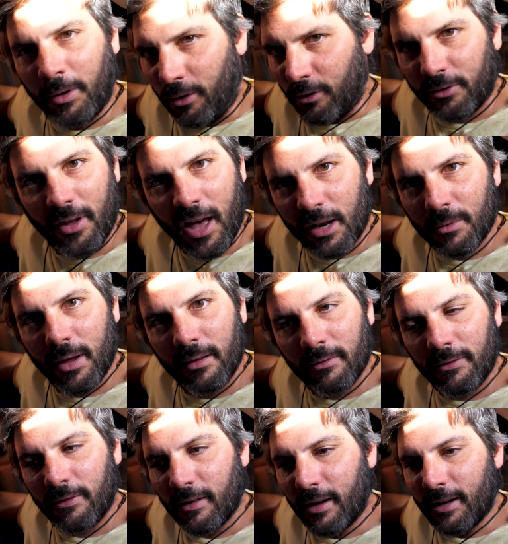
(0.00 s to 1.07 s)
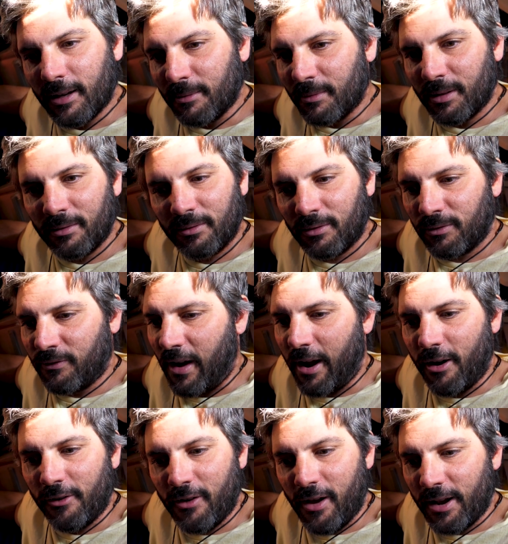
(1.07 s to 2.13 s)
pure sine wave, it
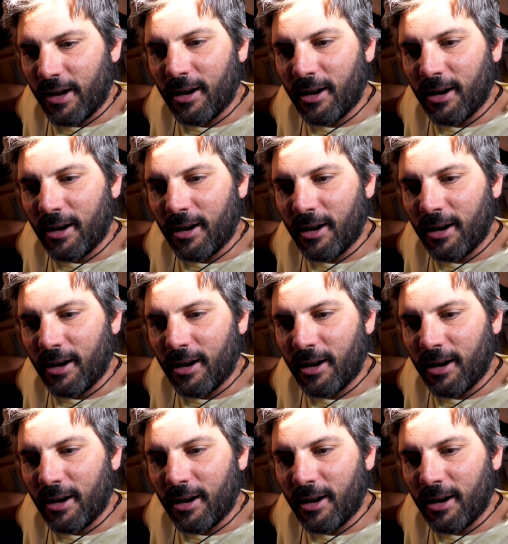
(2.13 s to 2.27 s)
fired right